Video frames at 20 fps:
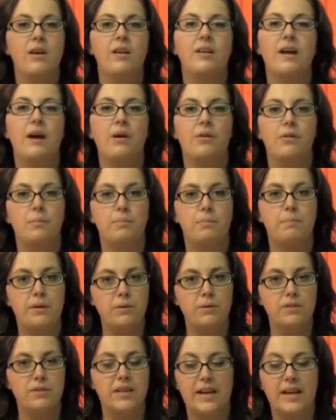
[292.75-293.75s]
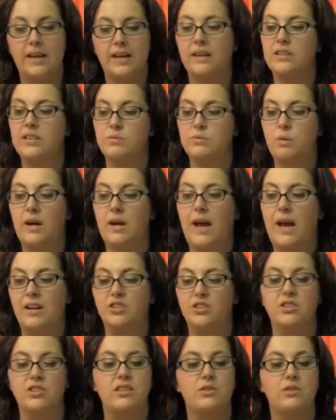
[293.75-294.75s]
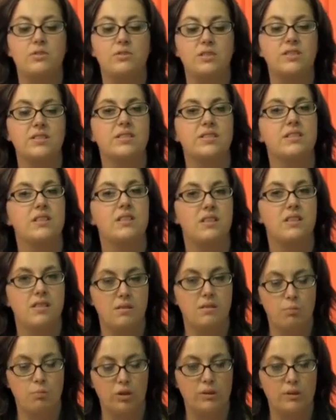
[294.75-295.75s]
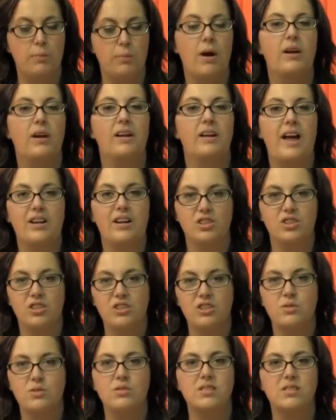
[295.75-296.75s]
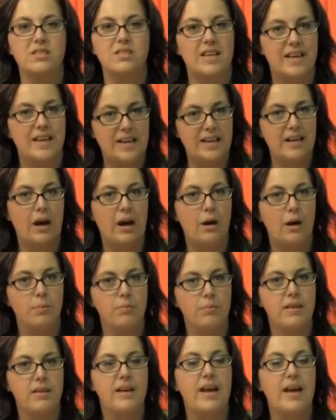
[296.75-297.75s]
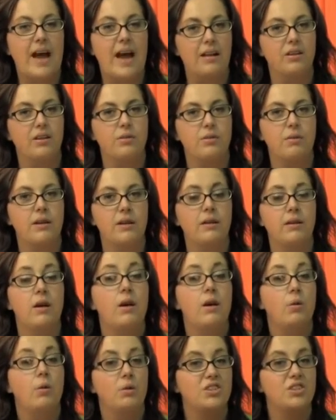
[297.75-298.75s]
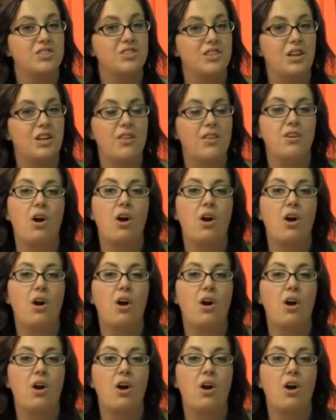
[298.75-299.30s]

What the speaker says: Now the butane is what actually uses what the product actually uses to heat up the allanthrin, which is another